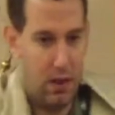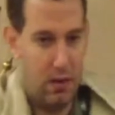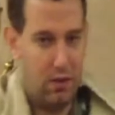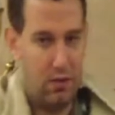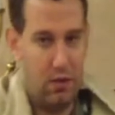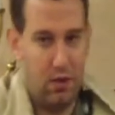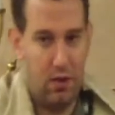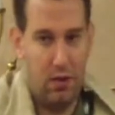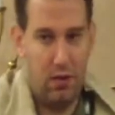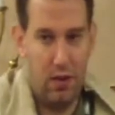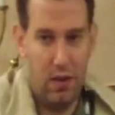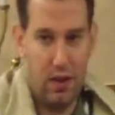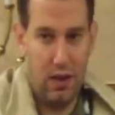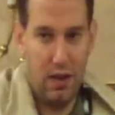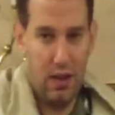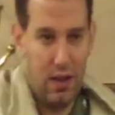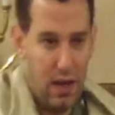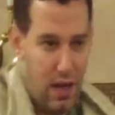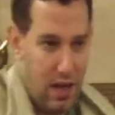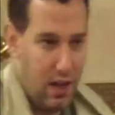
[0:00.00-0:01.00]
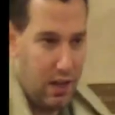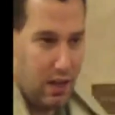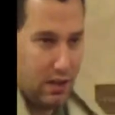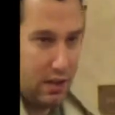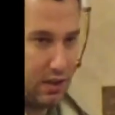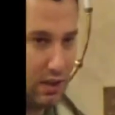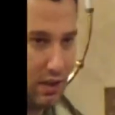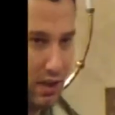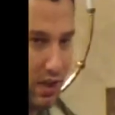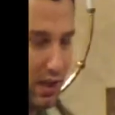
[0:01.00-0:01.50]
going to start saying the
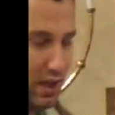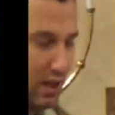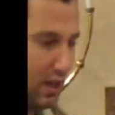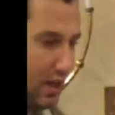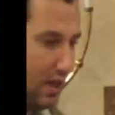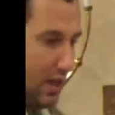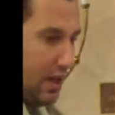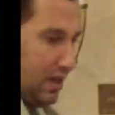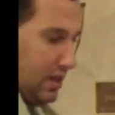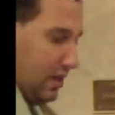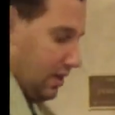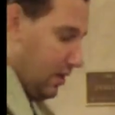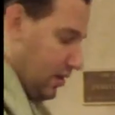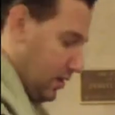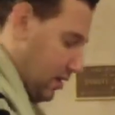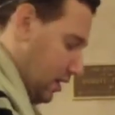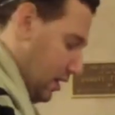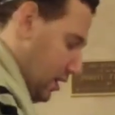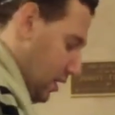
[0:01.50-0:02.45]
Kaddish, and then